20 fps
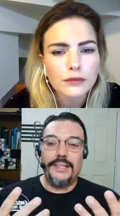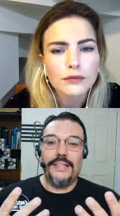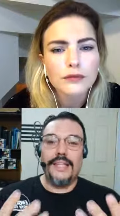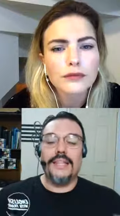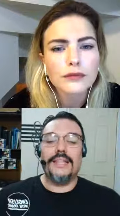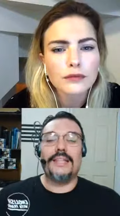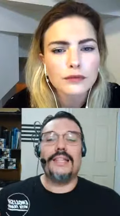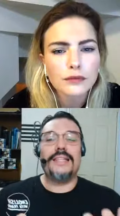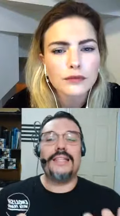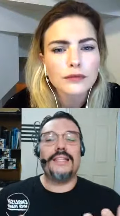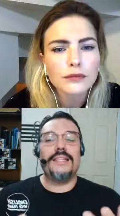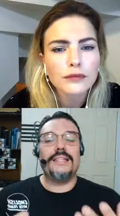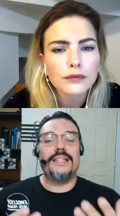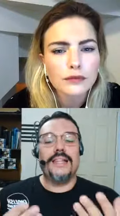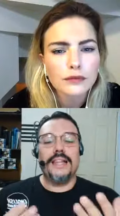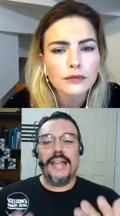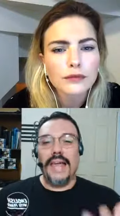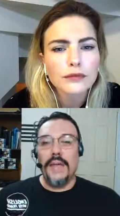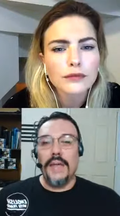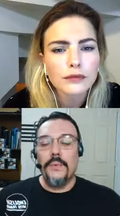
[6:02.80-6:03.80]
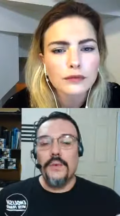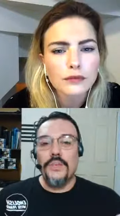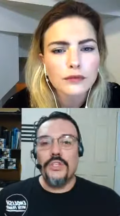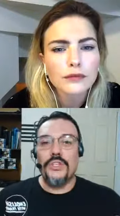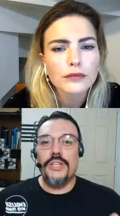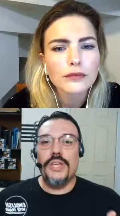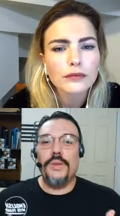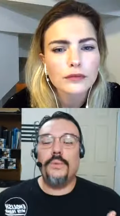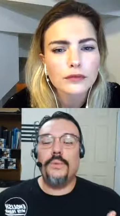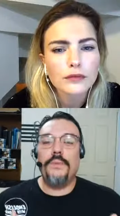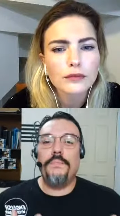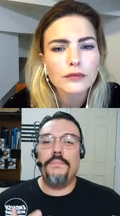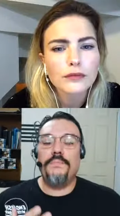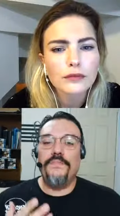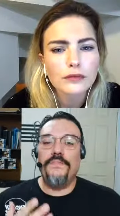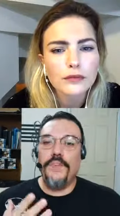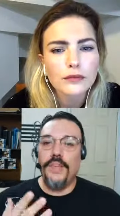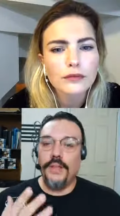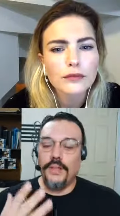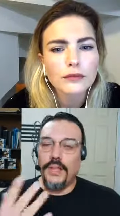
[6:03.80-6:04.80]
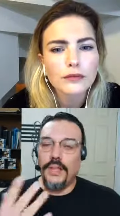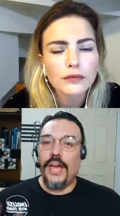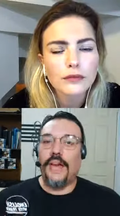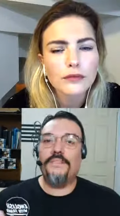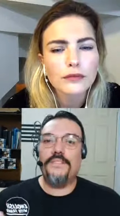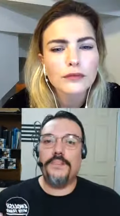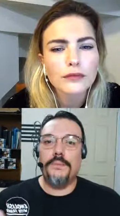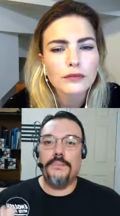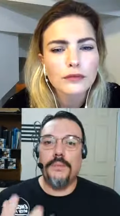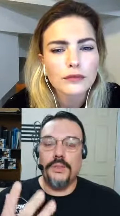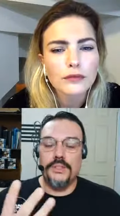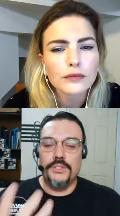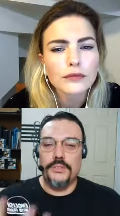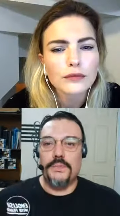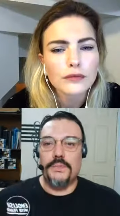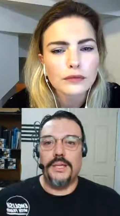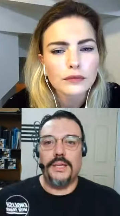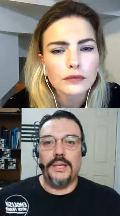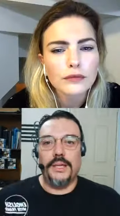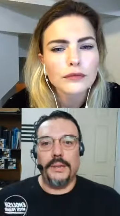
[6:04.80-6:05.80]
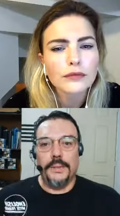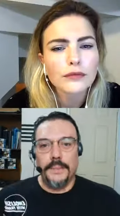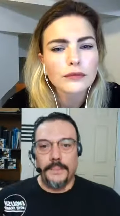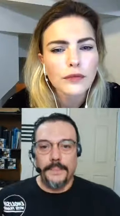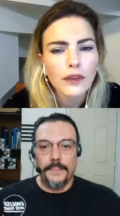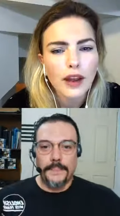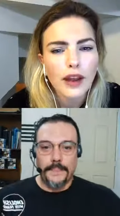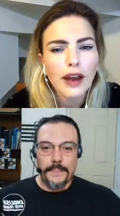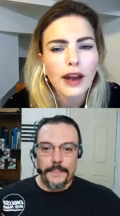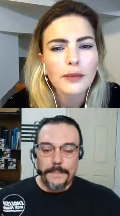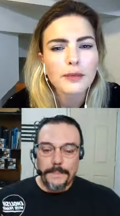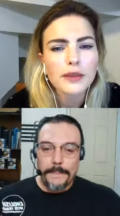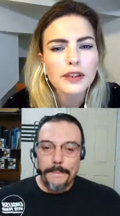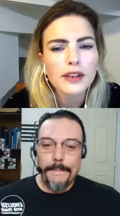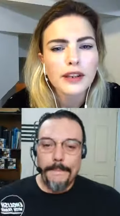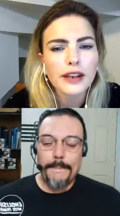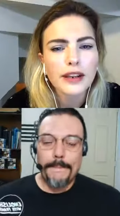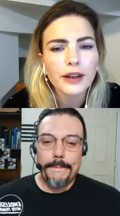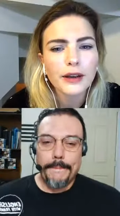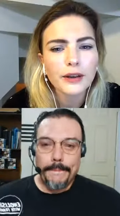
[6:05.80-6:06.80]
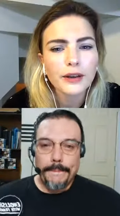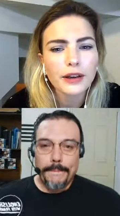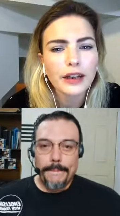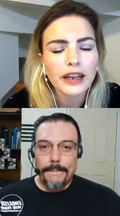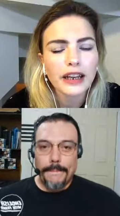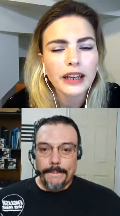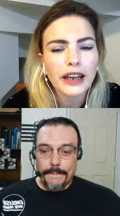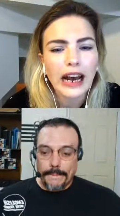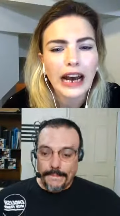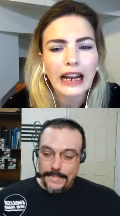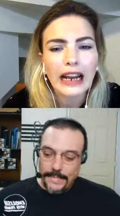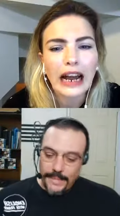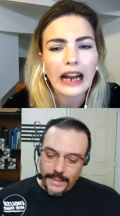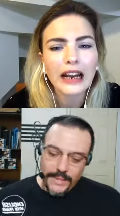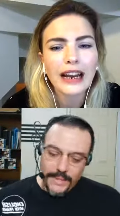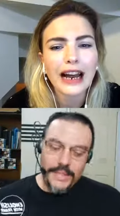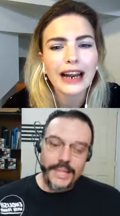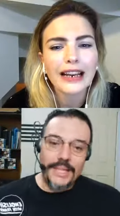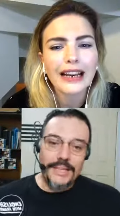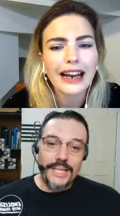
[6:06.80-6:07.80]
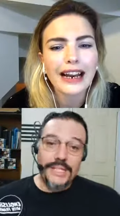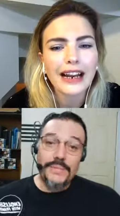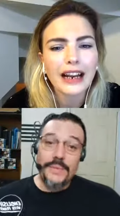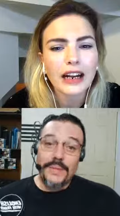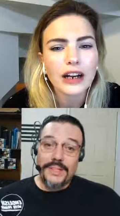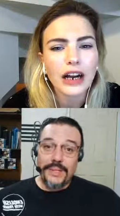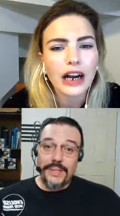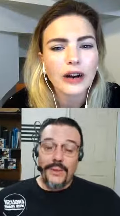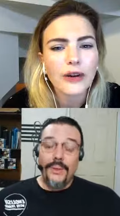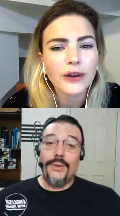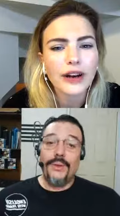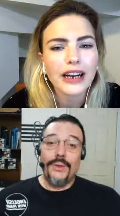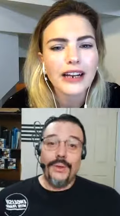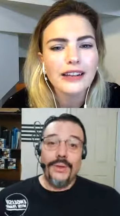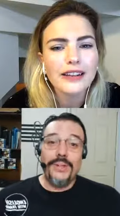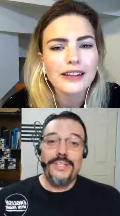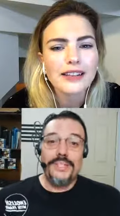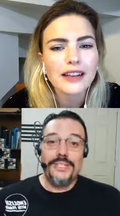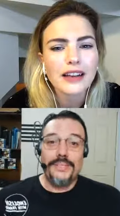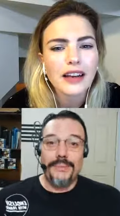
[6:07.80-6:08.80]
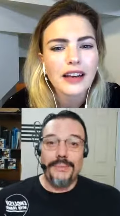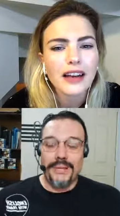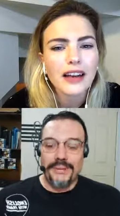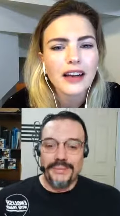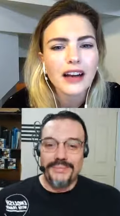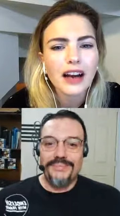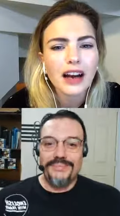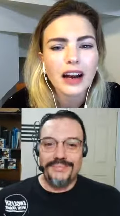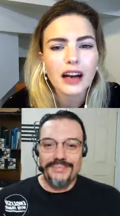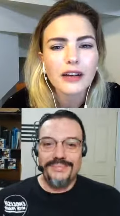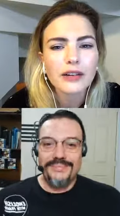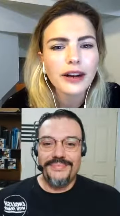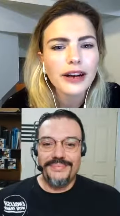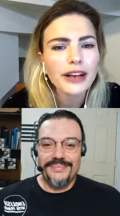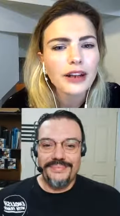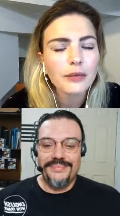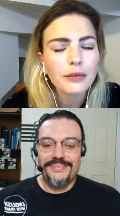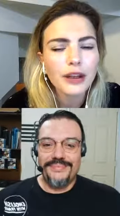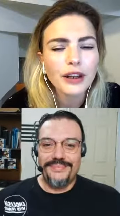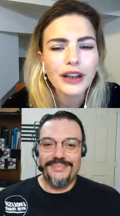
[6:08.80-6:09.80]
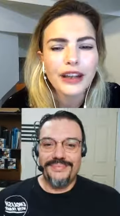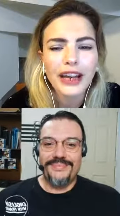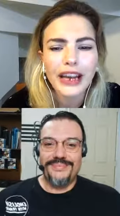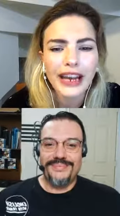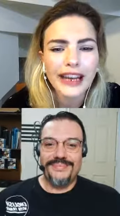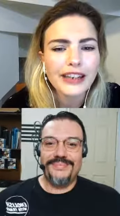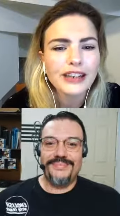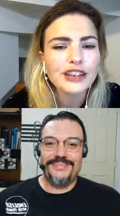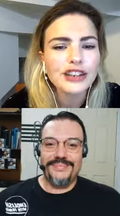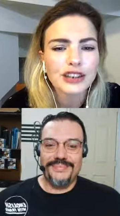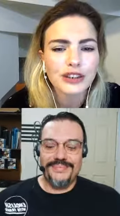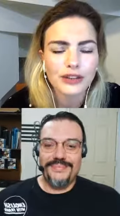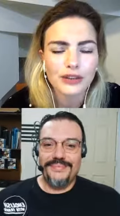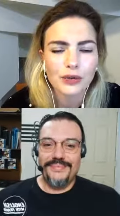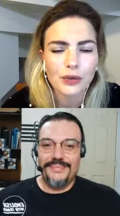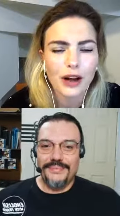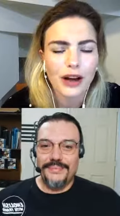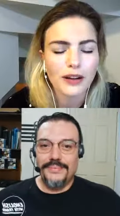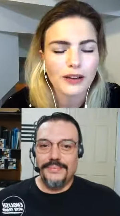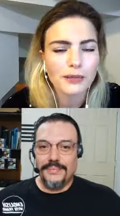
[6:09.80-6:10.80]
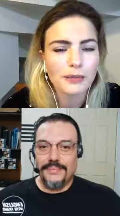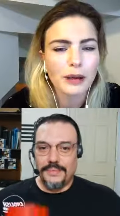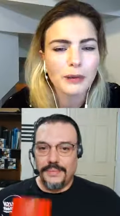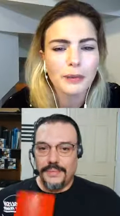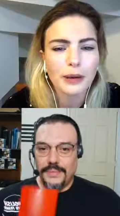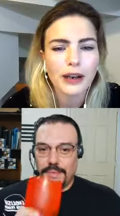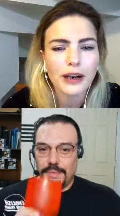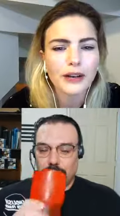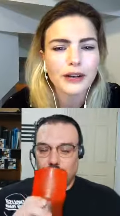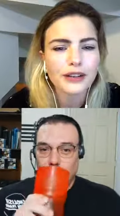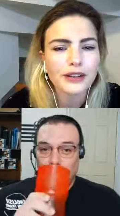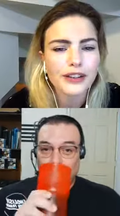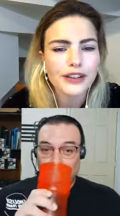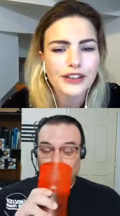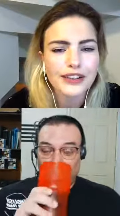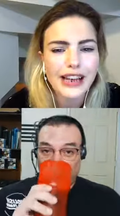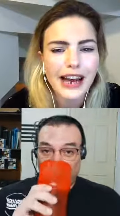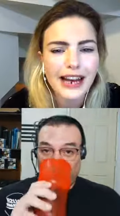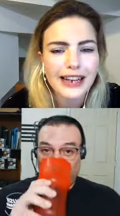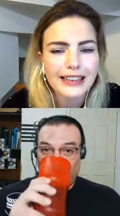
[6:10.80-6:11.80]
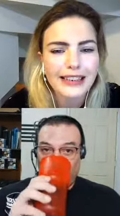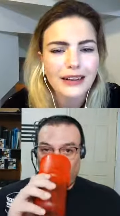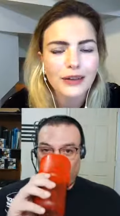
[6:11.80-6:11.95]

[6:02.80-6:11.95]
Speaker 1: the the language they would feel comfortable speaking.
Speaker 2: Absolutely, and and, and, that, and, a, a great a great communication as well. So people are understanding